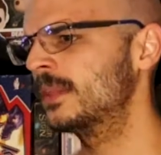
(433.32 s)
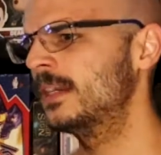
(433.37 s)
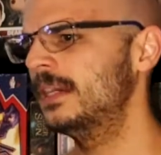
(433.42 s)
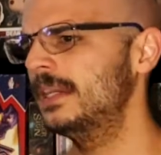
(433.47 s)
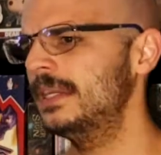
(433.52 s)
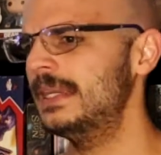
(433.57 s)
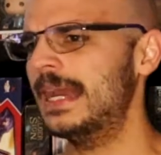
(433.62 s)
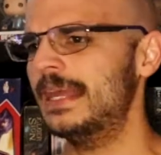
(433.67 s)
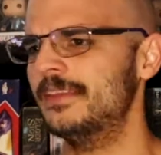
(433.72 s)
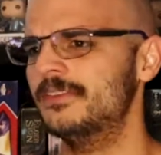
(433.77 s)

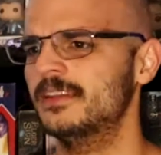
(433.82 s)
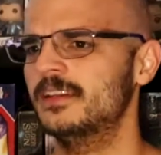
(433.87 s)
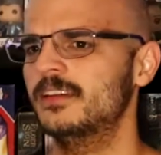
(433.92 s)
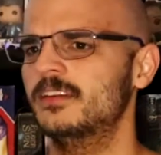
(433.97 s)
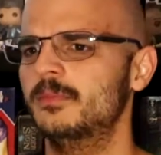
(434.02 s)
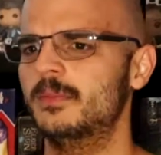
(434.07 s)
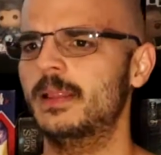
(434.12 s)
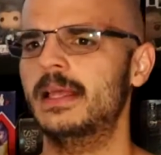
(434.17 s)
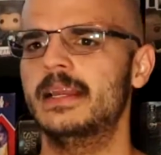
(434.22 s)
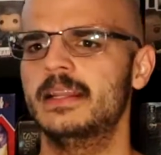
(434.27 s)
he hasn't
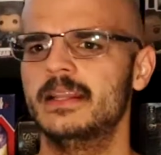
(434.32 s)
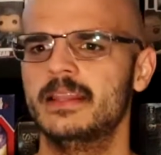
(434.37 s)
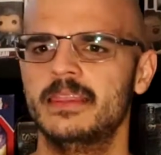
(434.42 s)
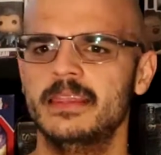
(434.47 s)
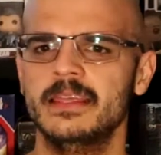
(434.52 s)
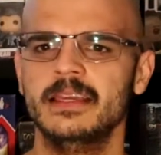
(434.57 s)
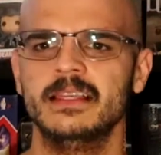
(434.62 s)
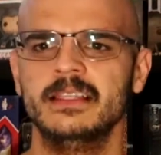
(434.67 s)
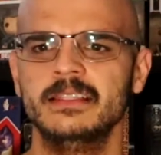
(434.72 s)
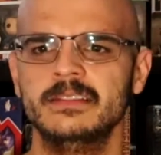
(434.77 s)
explained
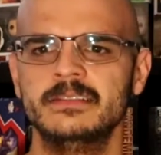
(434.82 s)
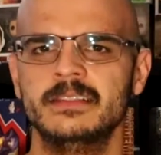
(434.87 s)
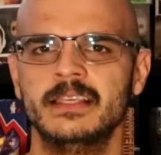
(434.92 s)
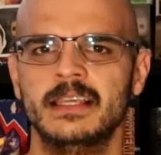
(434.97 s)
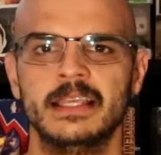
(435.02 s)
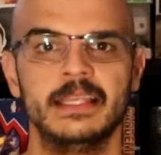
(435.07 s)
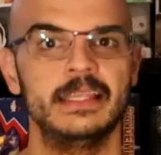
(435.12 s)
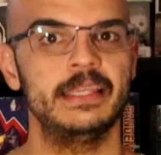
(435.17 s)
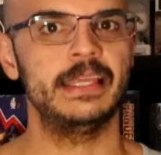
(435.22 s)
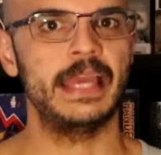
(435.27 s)
this
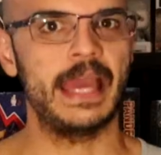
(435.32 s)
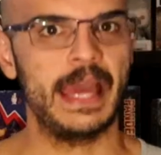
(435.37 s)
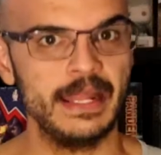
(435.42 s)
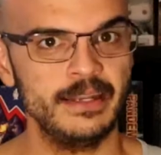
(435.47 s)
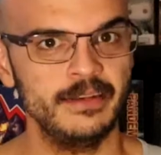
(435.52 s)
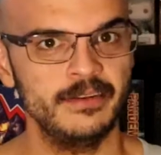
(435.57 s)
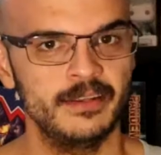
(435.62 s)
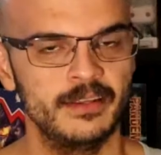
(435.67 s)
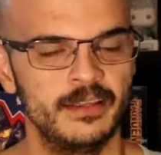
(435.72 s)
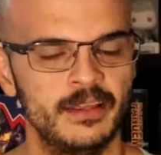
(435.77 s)

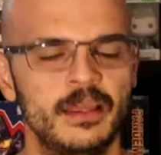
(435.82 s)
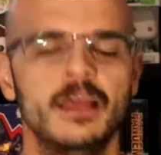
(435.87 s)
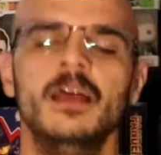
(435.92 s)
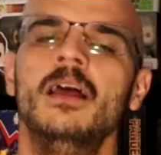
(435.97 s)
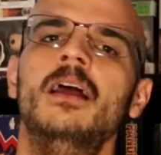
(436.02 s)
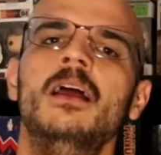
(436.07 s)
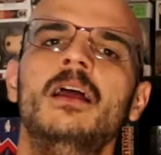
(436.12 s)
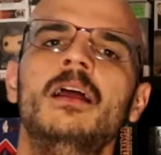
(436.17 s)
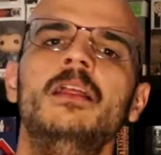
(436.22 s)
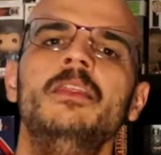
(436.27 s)
yet,
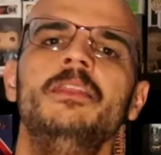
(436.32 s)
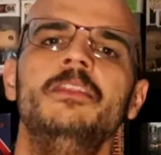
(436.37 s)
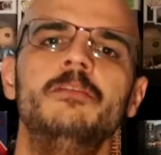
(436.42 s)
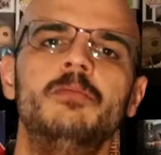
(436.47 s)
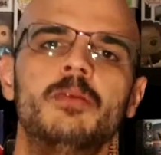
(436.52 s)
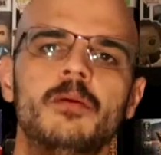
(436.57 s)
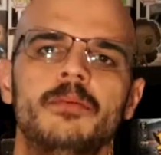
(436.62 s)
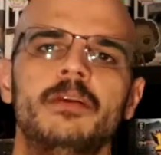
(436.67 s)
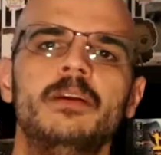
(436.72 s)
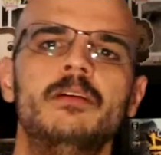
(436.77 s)
there's
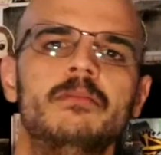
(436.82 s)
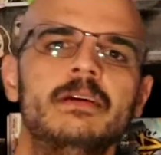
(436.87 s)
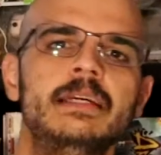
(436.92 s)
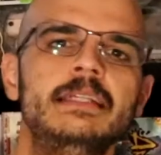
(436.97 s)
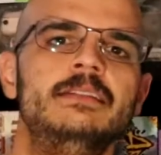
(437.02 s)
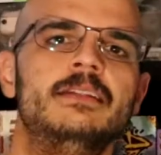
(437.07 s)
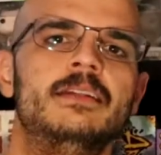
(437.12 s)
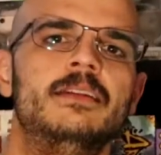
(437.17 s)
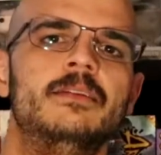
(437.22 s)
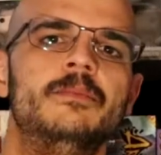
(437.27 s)
probably a
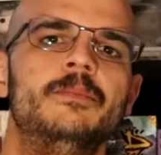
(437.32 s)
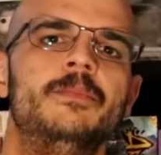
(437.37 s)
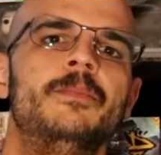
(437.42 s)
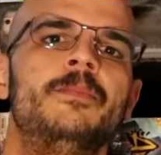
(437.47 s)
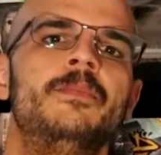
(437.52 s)
reason.